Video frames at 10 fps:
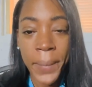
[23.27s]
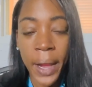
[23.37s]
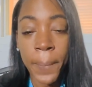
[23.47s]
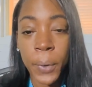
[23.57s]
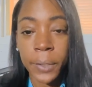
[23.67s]

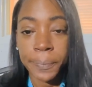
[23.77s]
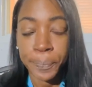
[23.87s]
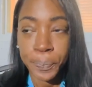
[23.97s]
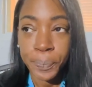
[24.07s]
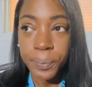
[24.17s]
airport. I
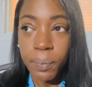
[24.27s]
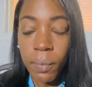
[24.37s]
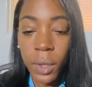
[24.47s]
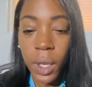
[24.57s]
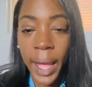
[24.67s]

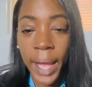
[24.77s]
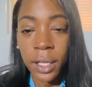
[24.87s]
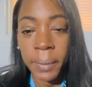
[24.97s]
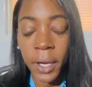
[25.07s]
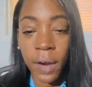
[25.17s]
had
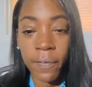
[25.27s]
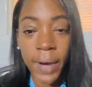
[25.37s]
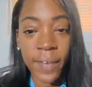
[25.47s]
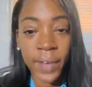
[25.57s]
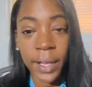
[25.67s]
to be here at
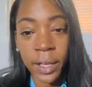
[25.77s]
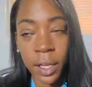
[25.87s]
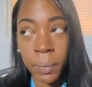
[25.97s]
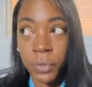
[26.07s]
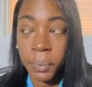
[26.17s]
5
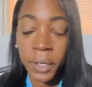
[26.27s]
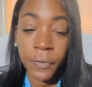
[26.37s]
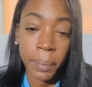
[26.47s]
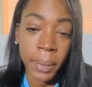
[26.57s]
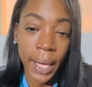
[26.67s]
a.m., which means
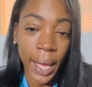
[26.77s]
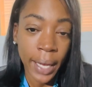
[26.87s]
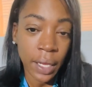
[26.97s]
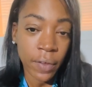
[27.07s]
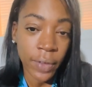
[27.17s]
for me, I
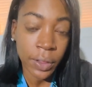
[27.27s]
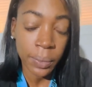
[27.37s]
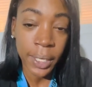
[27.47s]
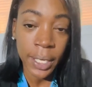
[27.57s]
had to get up at